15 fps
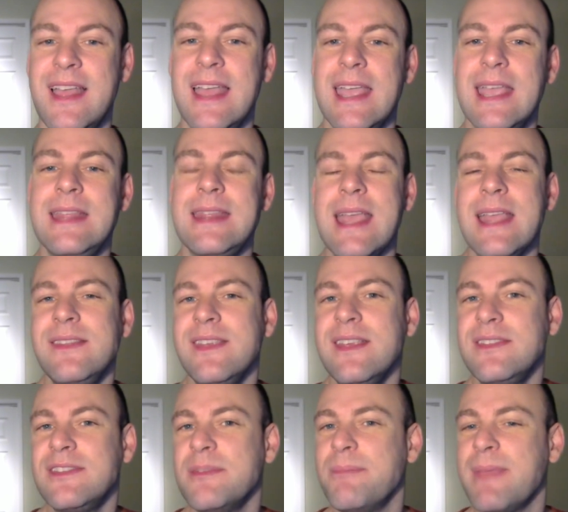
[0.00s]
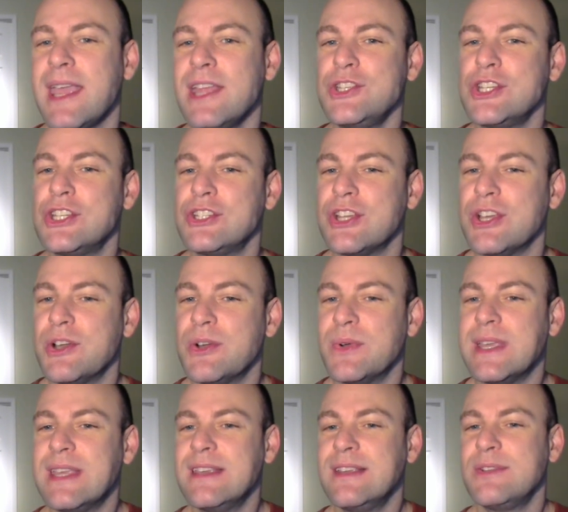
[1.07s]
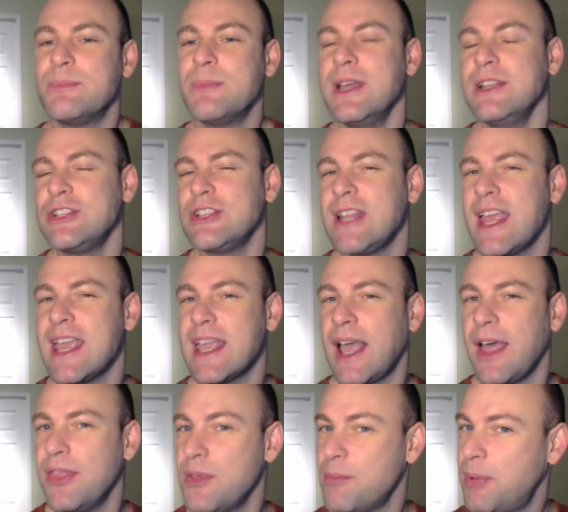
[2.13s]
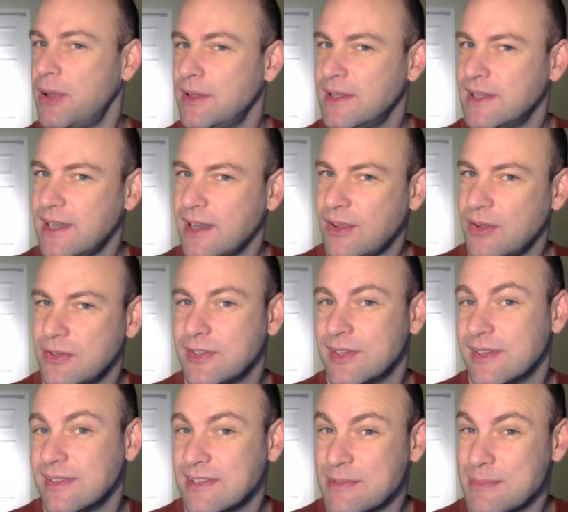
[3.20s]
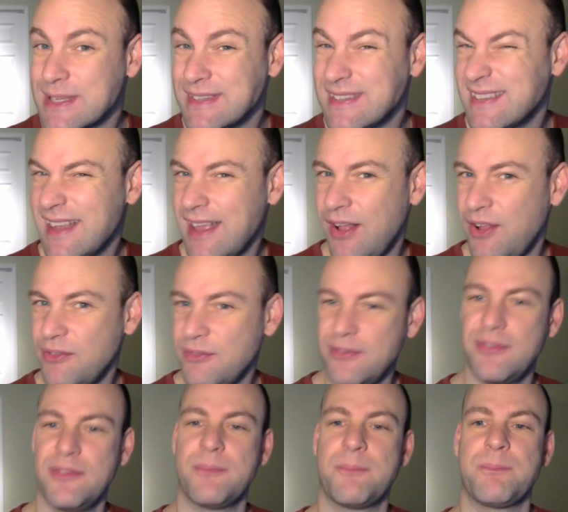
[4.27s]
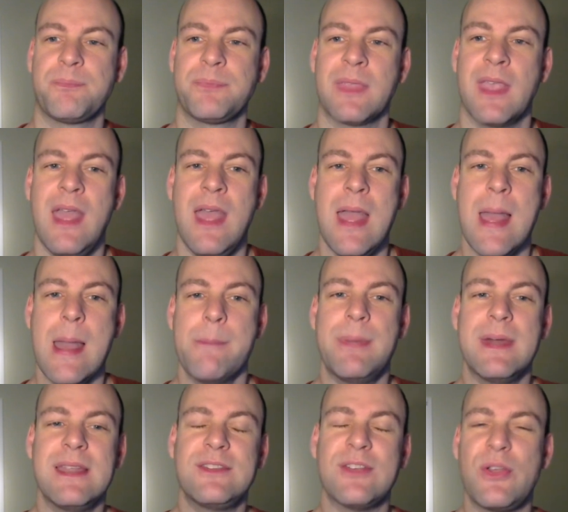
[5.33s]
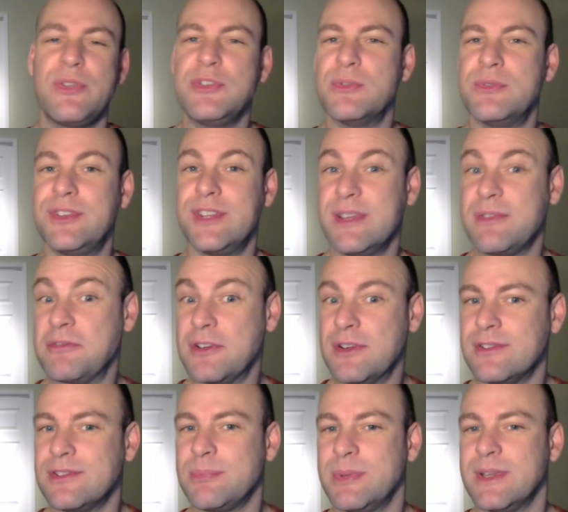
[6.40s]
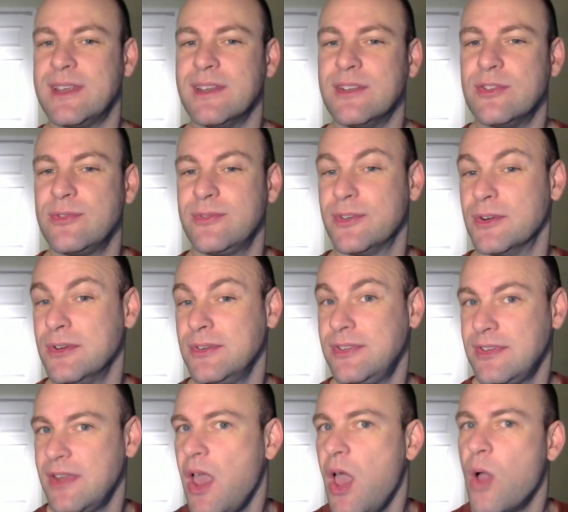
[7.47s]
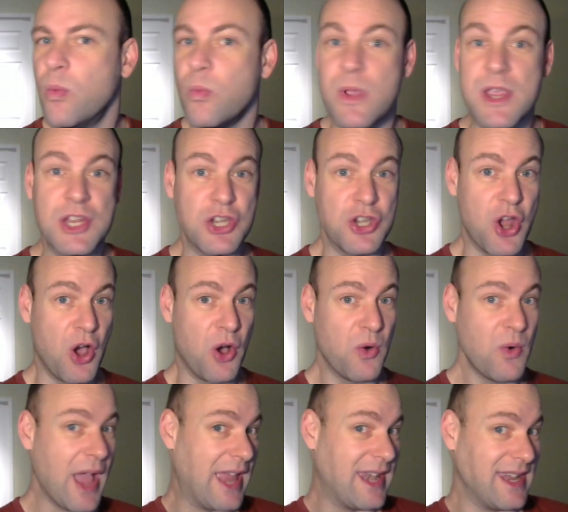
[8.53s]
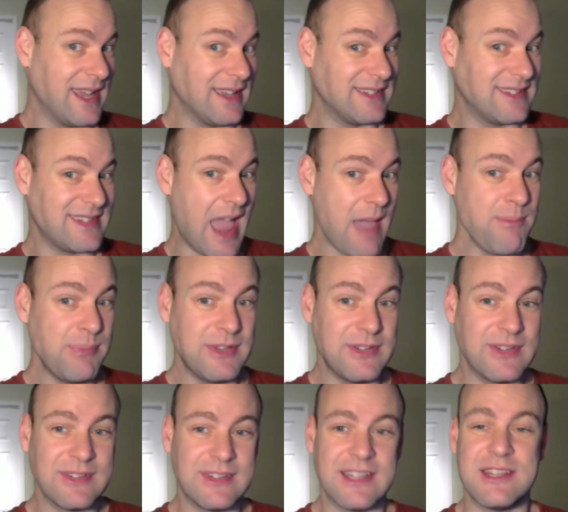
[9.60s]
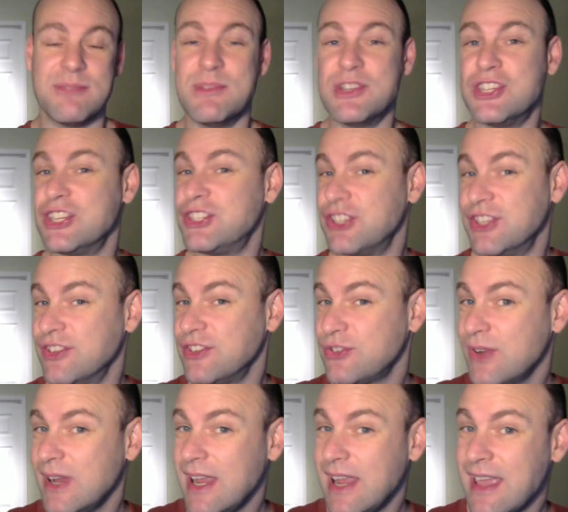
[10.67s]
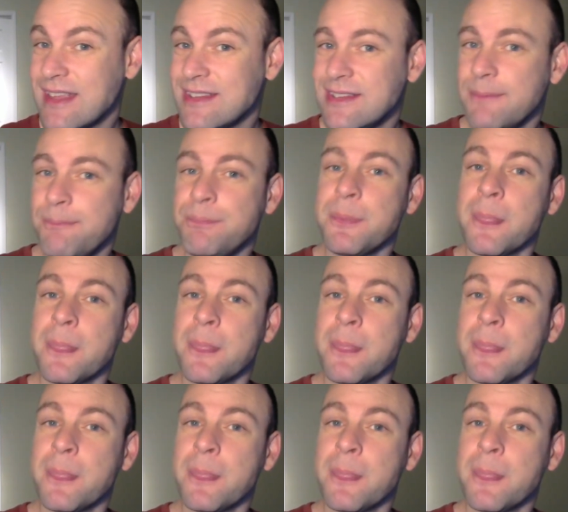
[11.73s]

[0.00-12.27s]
In that sense, a magic show is much like the political system itself. But it's also different because first, we know and accept that the magician is tricking us,